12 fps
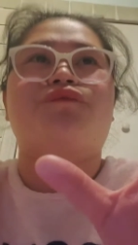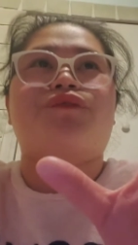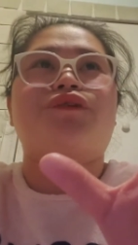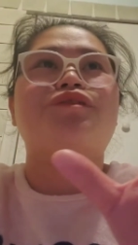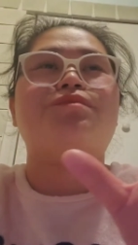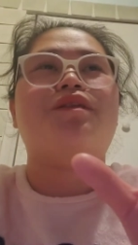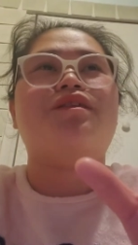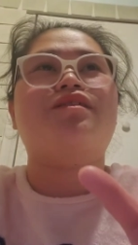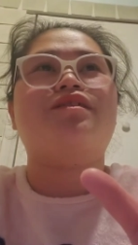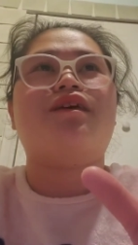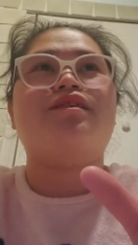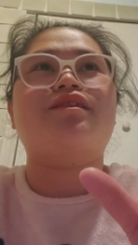verse but it
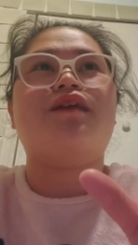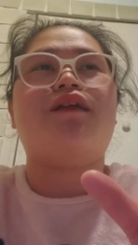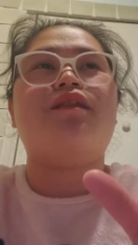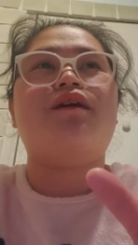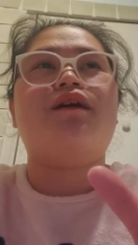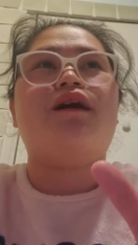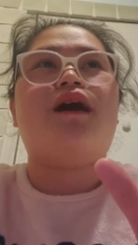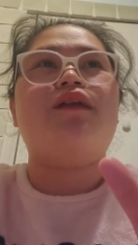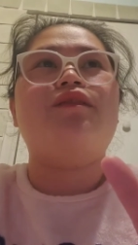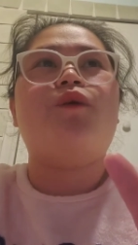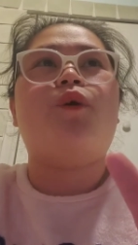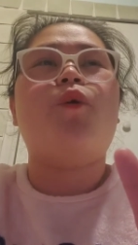says that
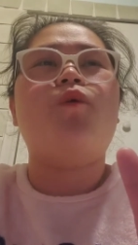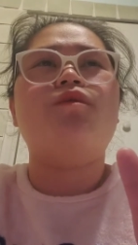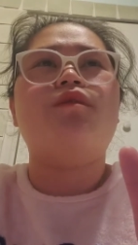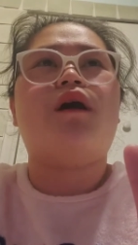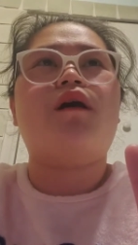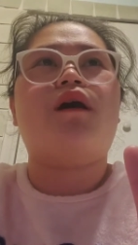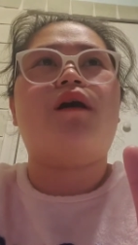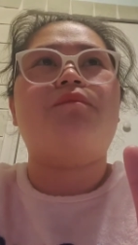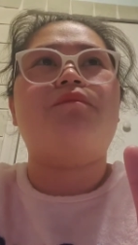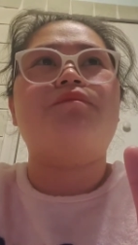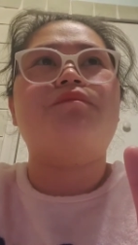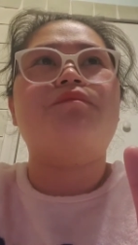an
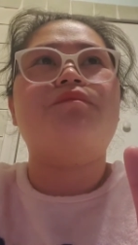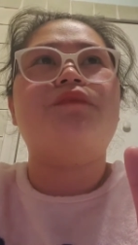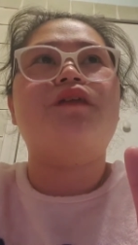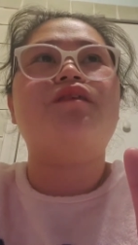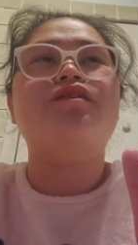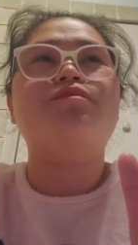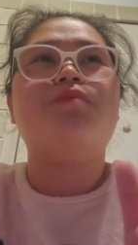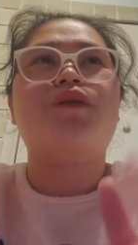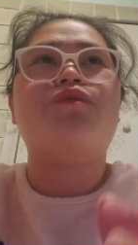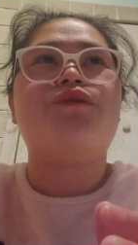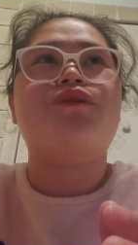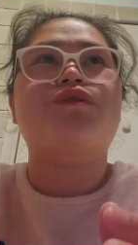um it is
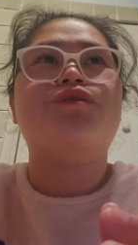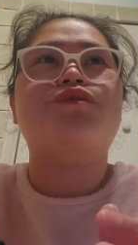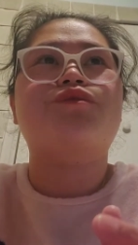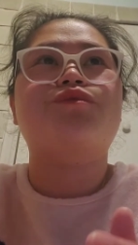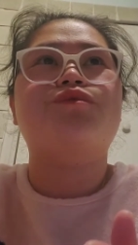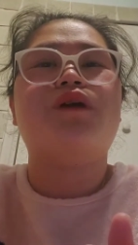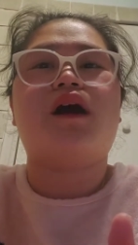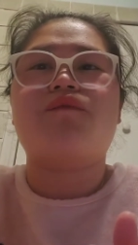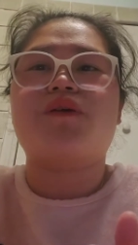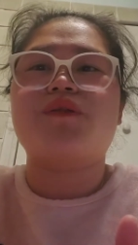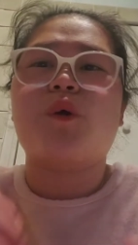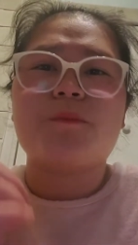better to have
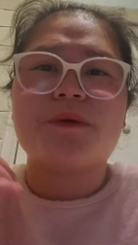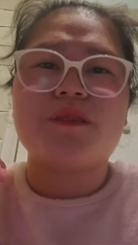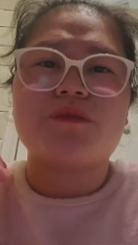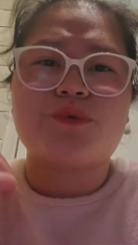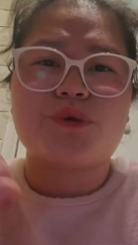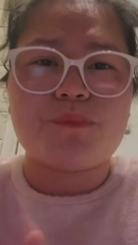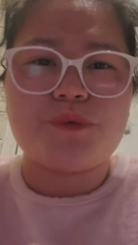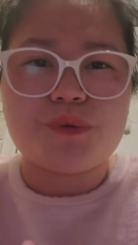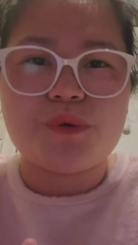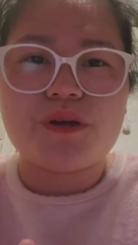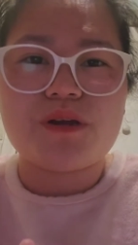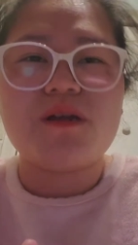an open
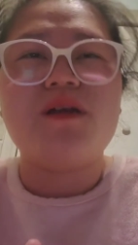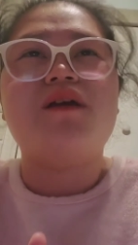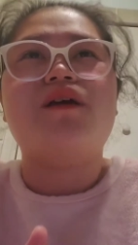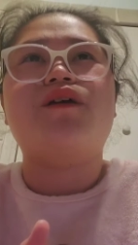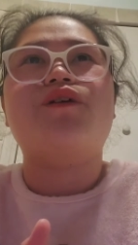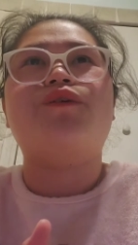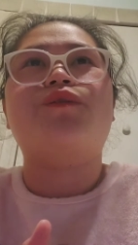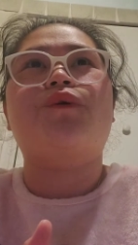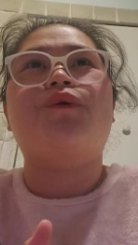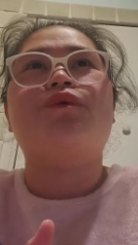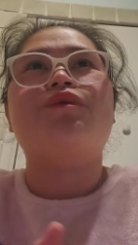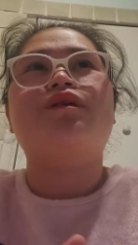rebuke you
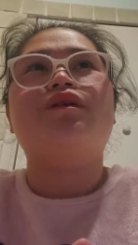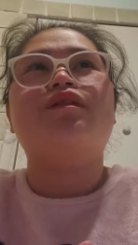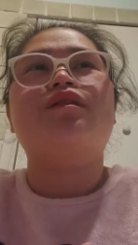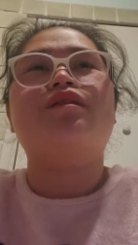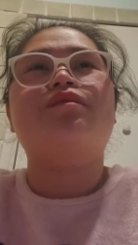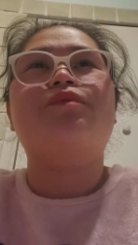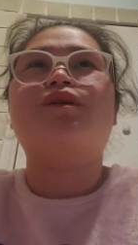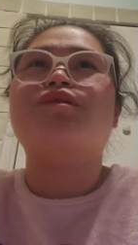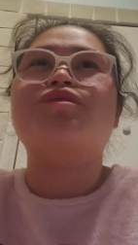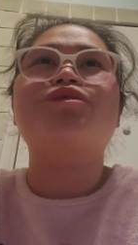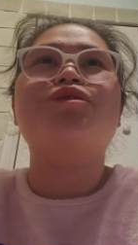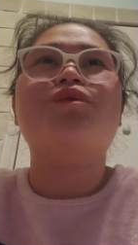know
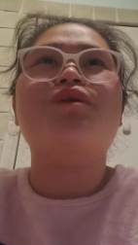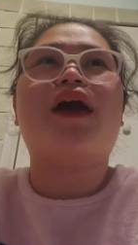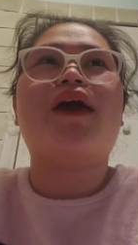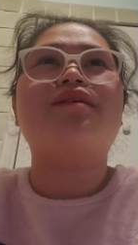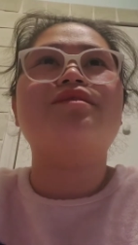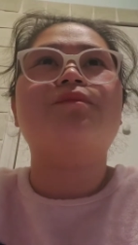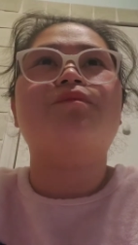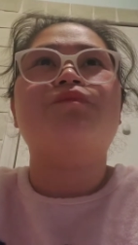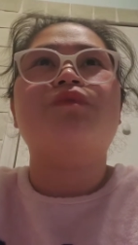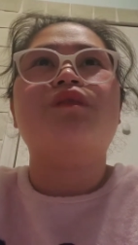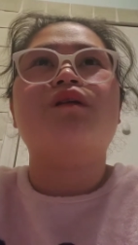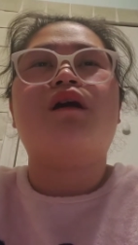because you know guys
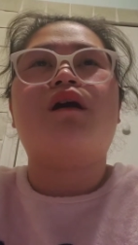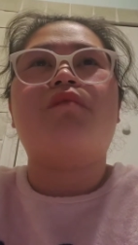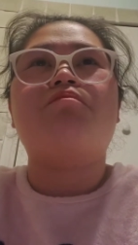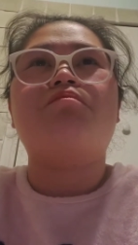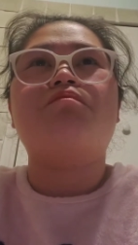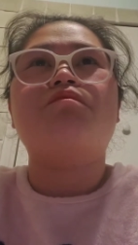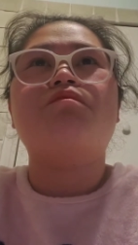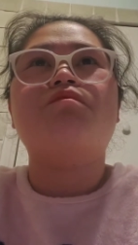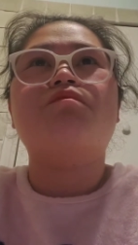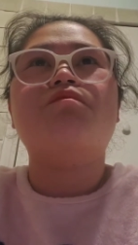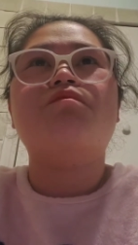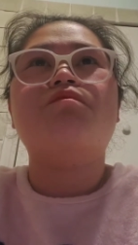um
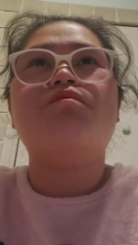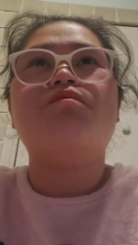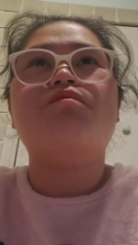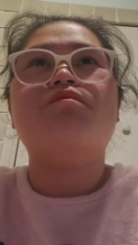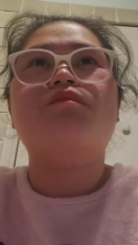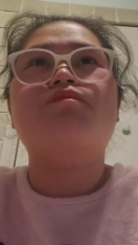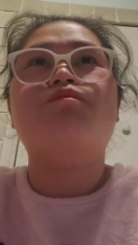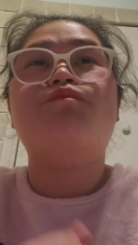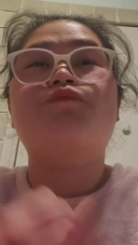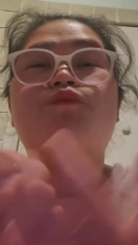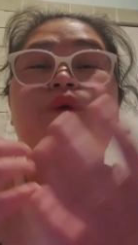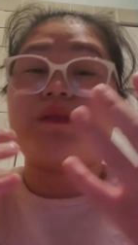
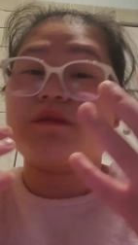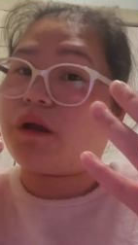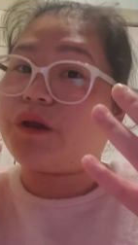when our